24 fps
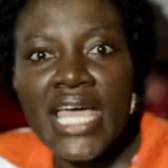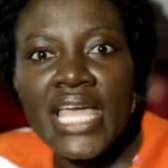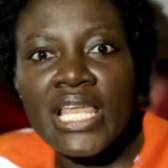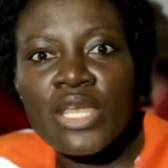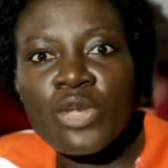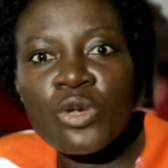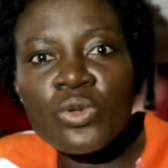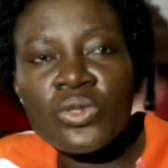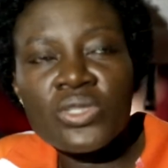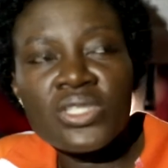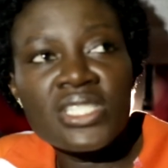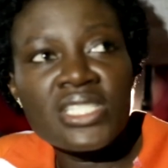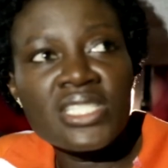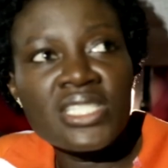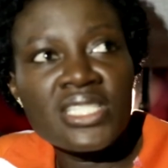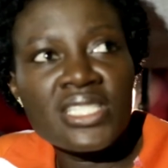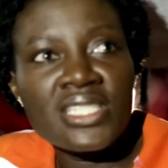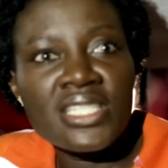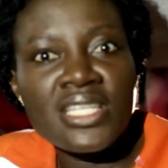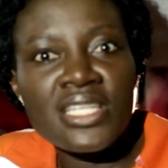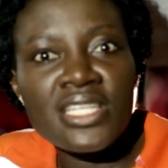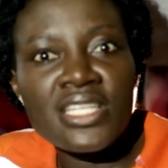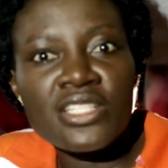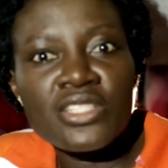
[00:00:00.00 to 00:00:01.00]
LoSIN
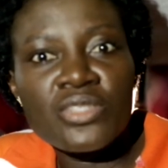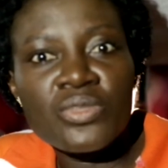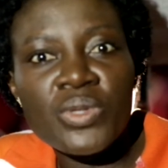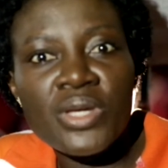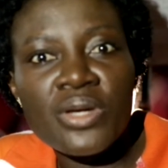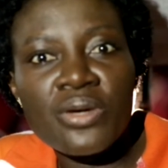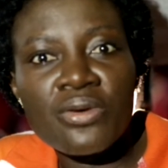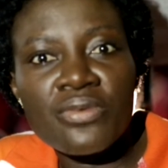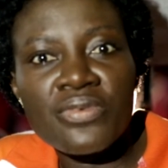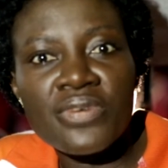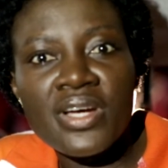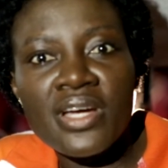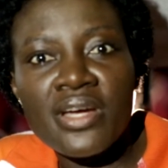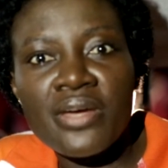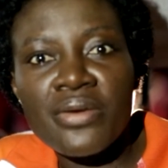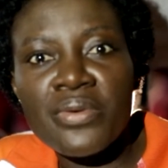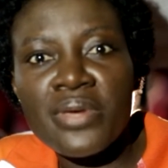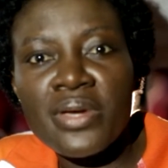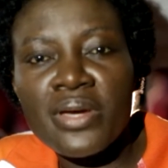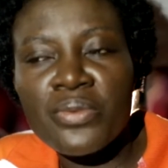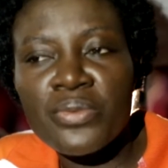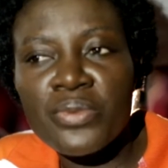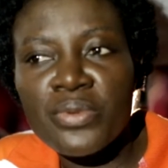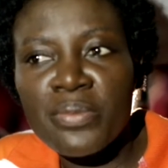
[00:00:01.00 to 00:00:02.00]
is a network of
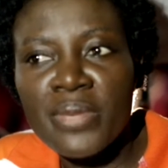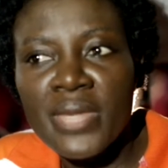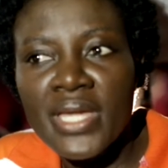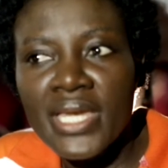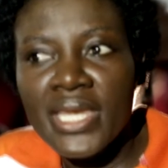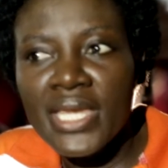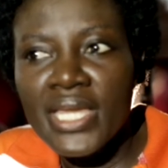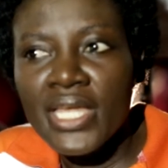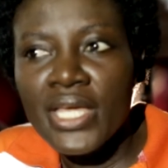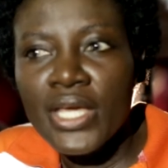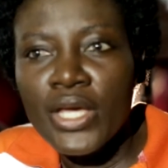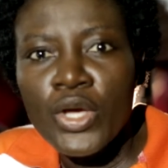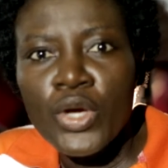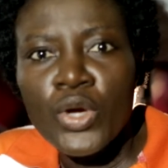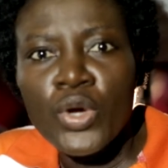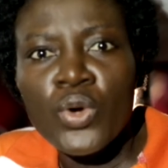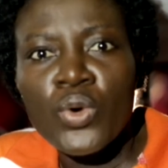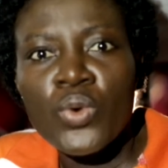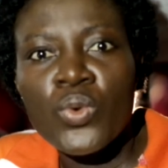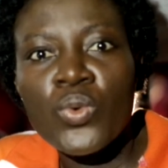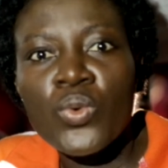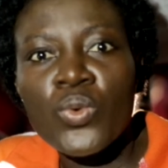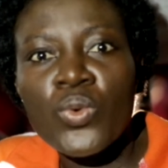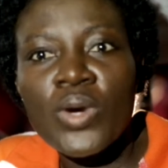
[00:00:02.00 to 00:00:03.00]
career women
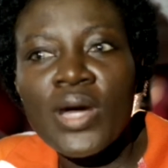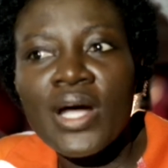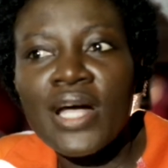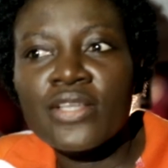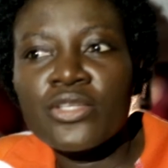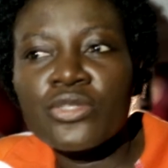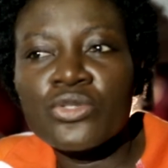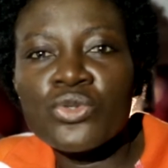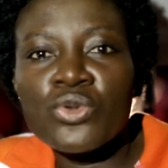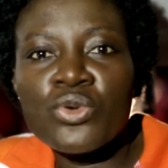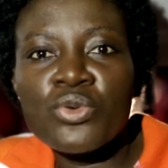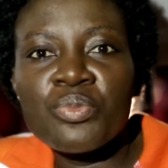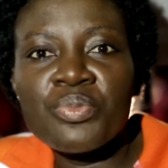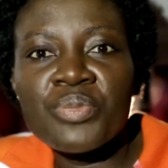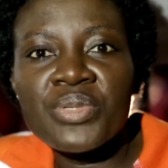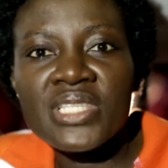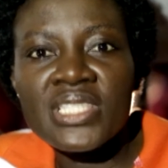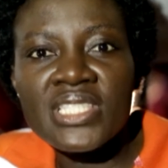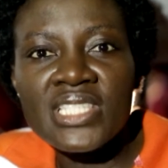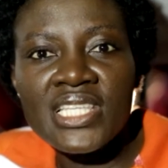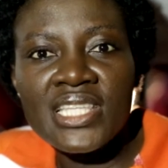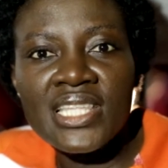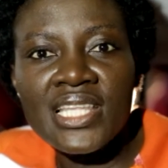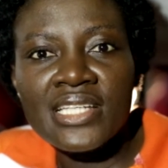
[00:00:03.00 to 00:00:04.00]
who are so
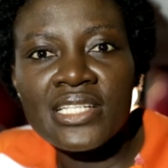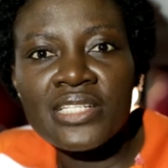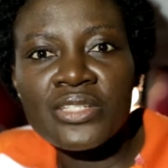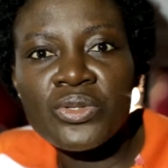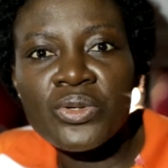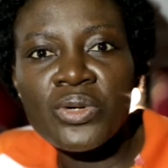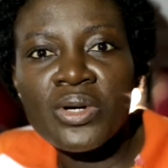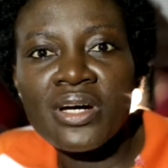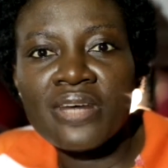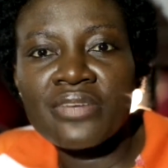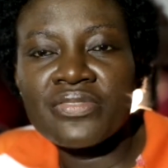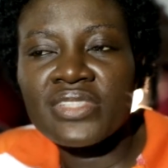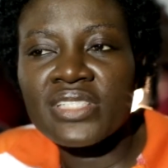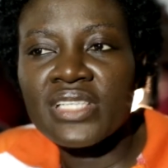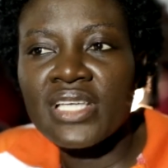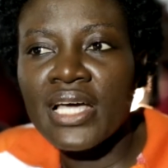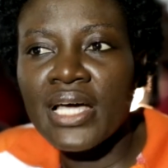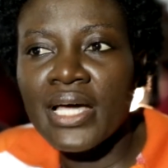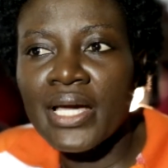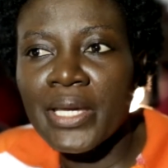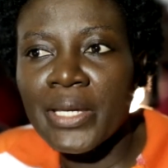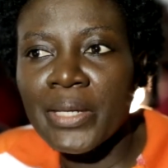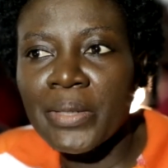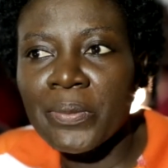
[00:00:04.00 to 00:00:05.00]
busy that they don't have
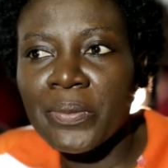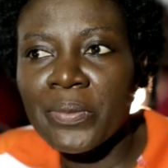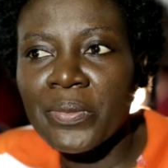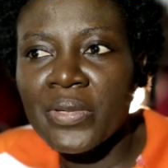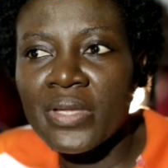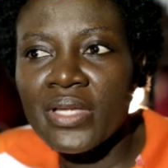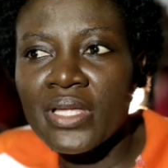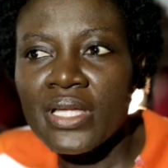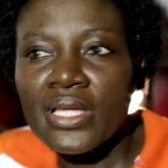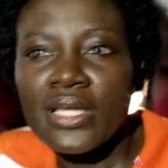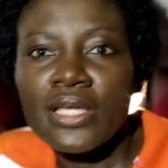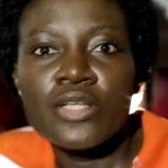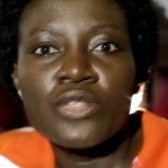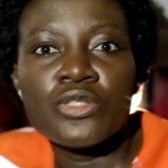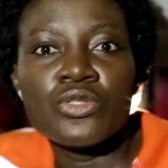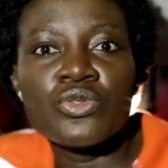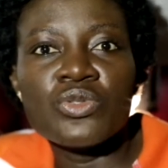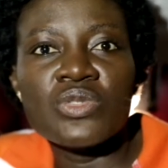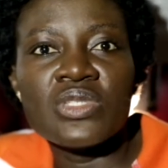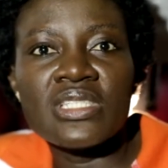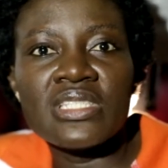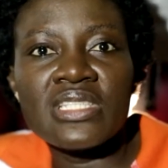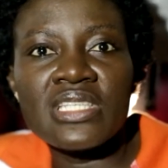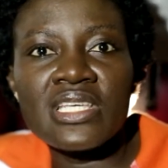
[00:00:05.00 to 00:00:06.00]
time
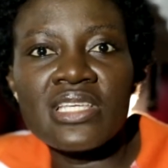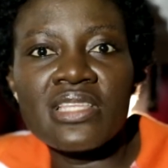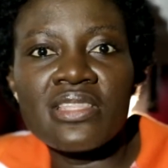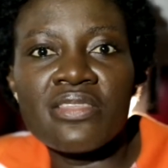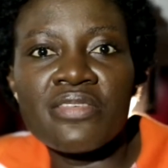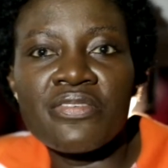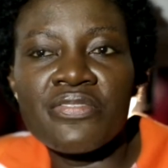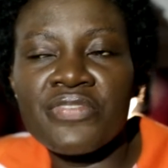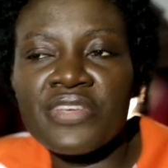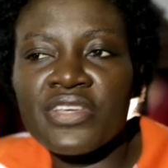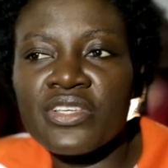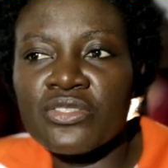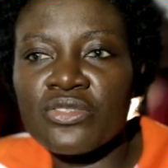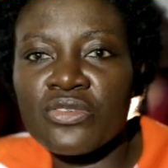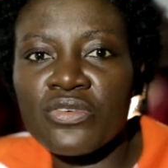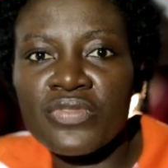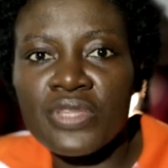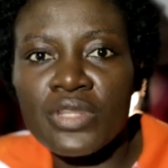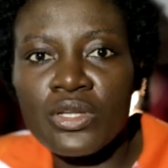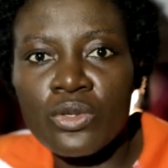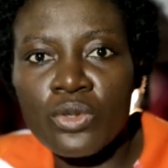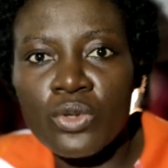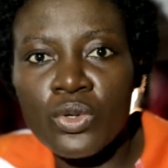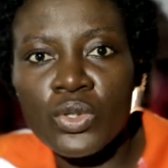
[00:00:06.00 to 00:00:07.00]
to seek the face
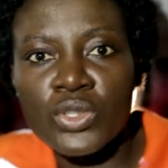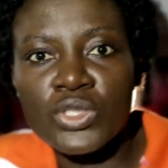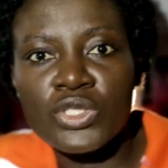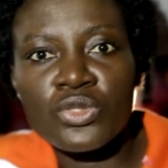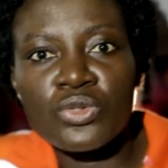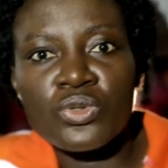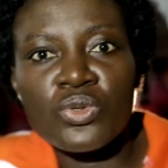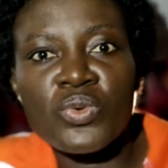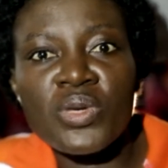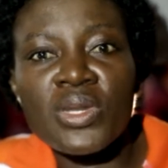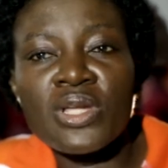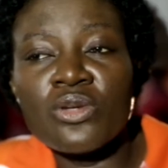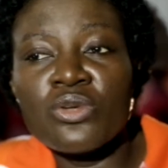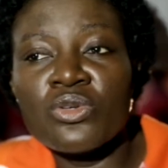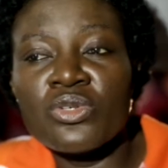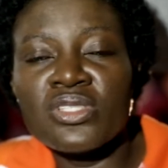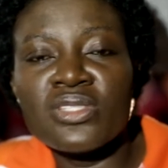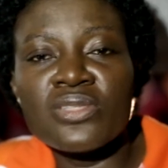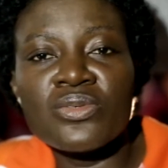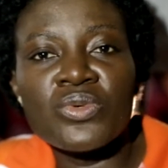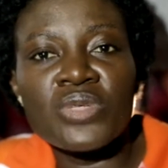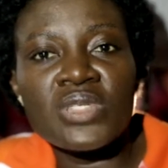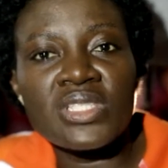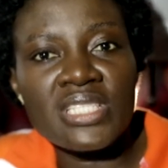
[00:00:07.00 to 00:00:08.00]
of the Lord. So when
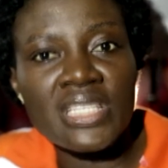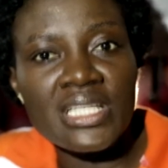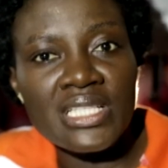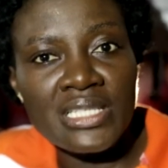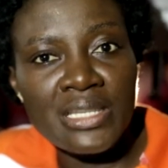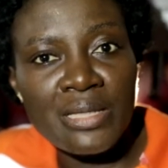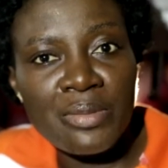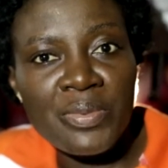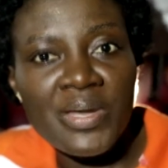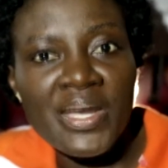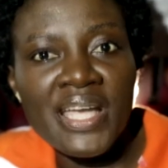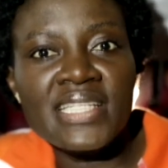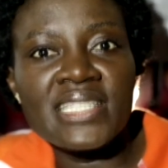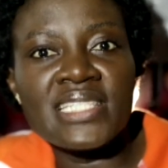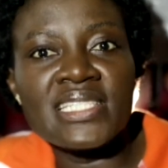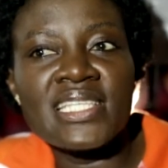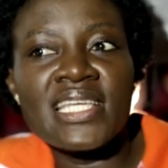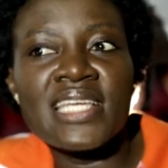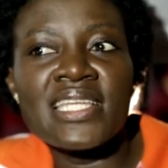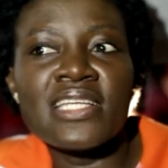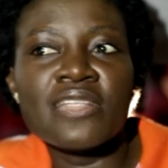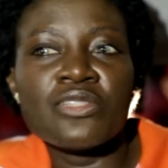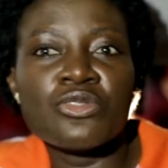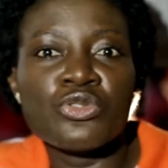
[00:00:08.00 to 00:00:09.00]
LoSIN was set up, I
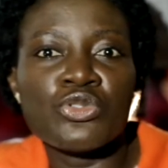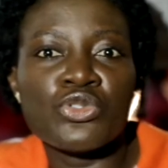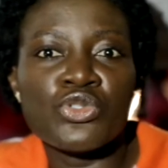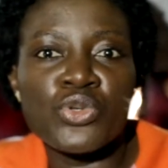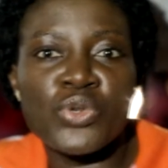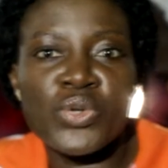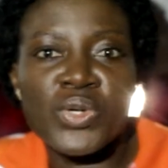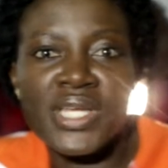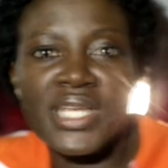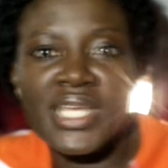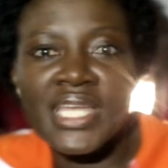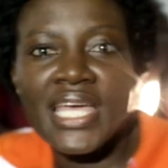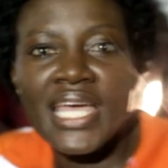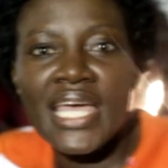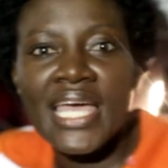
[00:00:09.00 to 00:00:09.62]
decided to join.